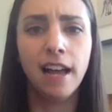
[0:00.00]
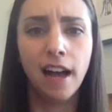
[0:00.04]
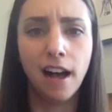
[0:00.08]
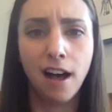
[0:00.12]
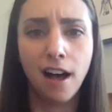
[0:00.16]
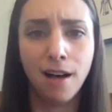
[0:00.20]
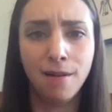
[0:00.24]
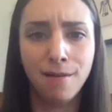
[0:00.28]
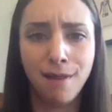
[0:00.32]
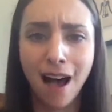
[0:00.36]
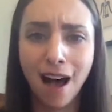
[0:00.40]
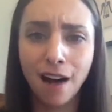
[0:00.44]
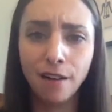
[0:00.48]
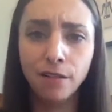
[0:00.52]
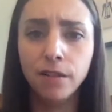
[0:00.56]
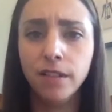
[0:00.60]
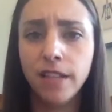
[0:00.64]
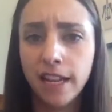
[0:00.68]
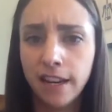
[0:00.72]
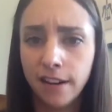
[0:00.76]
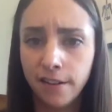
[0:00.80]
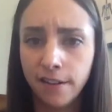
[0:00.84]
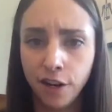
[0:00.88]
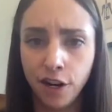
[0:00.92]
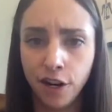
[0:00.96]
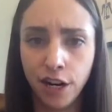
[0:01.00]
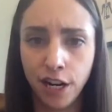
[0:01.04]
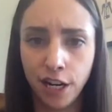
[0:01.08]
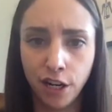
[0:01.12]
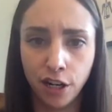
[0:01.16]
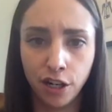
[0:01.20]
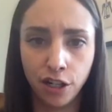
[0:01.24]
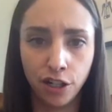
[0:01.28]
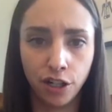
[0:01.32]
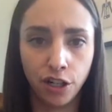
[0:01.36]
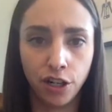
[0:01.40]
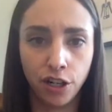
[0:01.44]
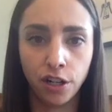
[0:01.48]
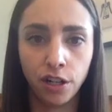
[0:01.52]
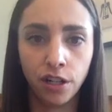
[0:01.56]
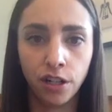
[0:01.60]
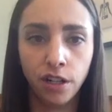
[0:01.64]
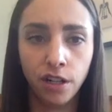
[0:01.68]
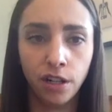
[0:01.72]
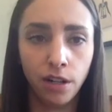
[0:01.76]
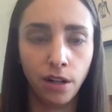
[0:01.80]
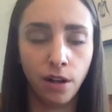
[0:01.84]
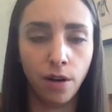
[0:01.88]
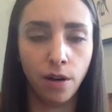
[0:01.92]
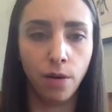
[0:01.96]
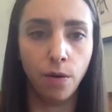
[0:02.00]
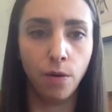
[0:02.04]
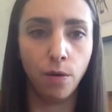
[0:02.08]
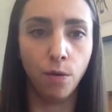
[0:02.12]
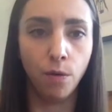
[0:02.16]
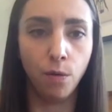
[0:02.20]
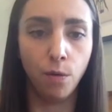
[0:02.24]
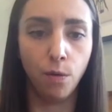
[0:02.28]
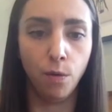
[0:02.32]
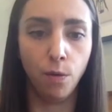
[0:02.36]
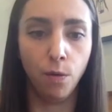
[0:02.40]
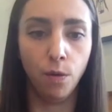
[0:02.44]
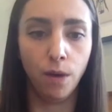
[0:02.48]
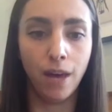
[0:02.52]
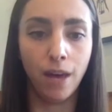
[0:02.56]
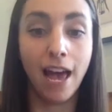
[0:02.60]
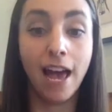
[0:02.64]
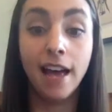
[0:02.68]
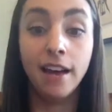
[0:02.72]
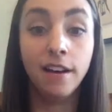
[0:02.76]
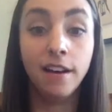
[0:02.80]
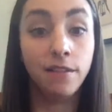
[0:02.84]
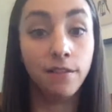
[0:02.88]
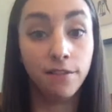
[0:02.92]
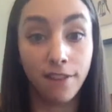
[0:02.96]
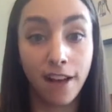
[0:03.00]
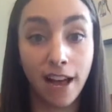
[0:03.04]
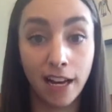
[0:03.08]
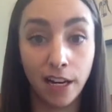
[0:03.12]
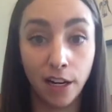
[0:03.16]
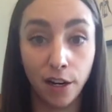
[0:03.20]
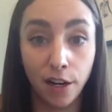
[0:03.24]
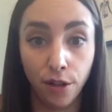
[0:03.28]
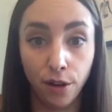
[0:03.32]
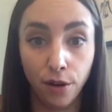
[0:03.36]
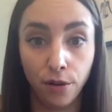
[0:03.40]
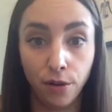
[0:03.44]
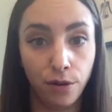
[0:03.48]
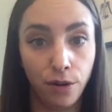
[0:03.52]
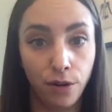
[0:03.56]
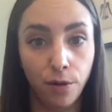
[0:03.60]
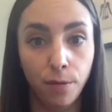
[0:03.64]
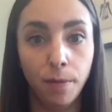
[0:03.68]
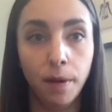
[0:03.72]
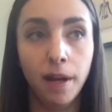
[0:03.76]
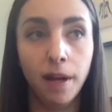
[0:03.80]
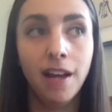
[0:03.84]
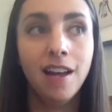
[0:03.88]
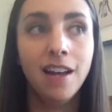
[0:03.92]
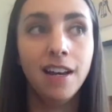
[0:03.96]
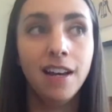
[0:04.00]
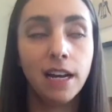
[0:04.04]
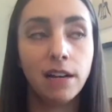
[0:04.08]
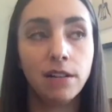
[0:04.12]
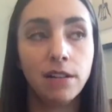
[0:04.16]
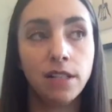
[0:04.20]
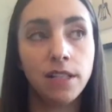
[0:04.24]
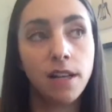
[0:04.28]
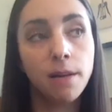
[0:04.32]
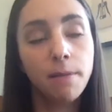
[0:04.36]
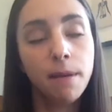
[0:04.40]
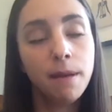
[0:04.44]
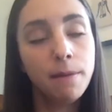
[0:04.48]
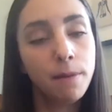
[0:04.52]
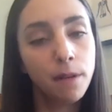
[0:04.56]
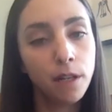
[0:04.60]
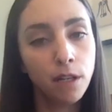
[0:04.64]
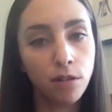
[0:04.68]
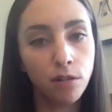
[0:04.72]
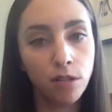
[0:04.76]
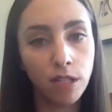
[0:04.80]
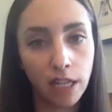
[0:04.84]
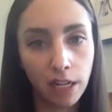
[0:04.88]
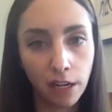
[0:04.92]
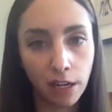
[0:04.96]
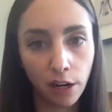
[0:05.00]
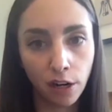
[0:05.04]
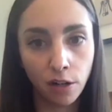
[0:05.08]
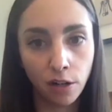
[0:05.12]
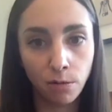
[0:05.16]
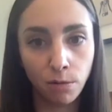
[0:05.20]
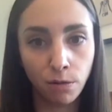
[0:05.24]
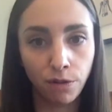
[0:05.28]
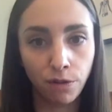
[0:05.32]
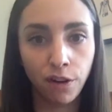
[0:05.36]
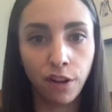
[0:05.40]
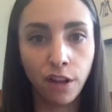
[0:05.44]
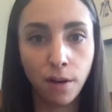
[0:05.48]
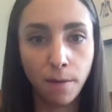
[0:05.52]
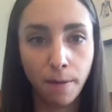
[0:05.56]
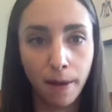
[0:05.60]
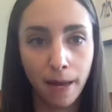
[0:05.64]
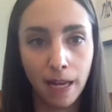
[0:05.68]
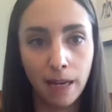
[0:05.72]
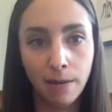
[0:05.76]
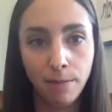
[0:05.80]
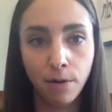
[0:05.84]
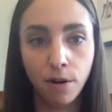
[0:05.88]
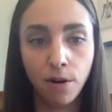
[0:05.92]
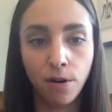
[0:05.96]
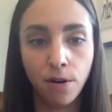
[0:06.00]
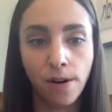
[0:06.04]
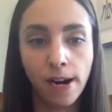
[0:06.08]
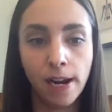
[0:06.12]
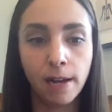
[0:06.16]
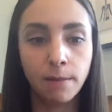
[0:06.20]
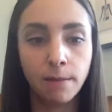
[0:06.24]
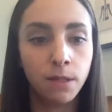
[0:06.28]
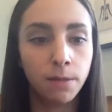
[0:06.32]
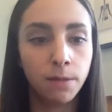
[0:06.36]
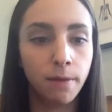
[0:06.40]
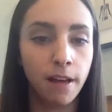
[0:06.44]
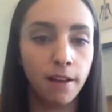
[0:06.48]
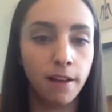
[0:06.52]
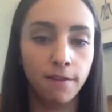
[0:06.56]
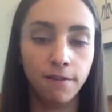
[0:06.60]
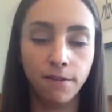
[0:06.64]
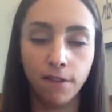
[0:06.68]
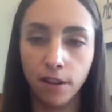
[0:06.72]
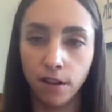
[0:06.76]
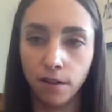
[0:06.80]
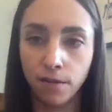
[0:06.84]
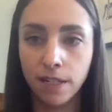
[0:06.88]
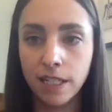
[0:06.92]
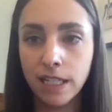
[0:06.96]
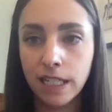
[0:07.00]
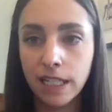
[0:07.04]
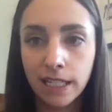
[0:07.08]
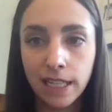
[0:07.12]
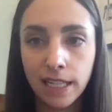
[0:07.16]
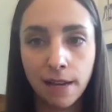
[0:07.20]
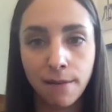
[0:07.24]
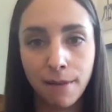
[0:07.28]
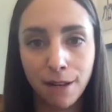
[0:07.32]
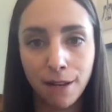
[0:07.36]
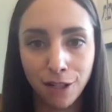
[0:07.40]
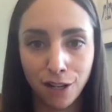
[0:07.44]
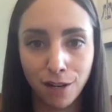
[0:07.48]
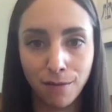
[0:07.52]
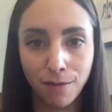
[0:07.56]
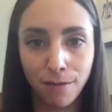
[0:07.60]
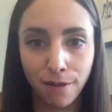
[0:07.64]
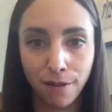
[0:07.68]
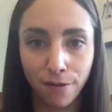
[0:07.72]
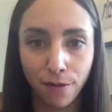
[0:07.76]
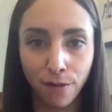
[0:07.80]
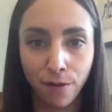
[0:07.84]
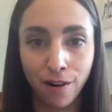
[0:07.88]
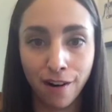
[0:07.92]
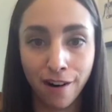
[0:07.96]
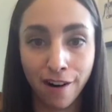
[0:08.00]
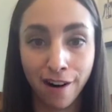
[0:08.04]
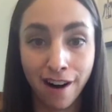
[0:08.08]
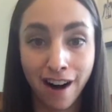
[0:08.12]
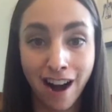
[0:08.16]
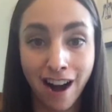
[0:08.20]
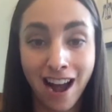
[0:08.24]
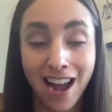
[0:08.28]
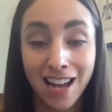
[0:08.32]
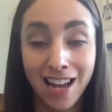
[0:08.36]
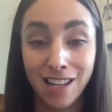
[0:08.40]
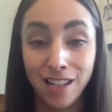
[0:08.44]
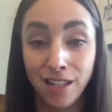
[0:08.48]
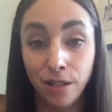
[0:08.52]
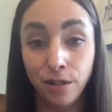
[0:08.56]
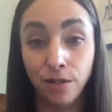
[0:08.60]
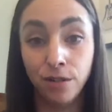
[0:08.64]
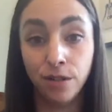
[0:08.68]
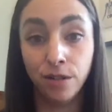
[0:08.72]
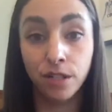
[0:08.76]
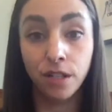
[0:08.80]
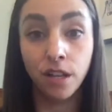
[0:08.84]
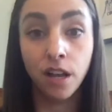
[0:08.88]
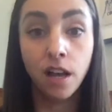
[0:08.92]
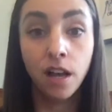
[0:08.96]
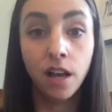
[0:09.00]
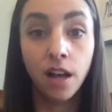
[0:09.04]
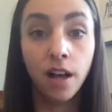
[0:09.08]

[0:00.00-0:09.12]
outside of your inner circle can find the group. Now, some people use secret groups for their paid programs, but for the reasons I mentioned before, I use